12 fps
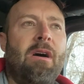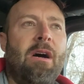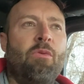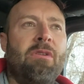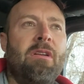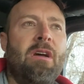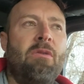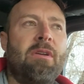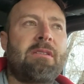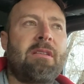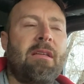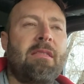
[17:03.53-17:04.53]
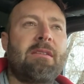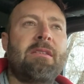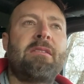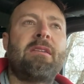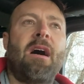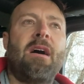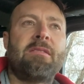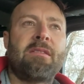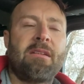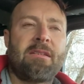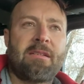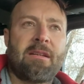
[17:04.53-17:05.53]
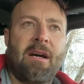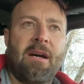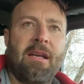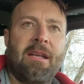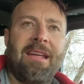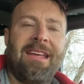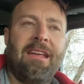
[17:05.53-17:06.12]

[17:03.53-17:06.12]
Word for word: I would notice like the stars in the sky in the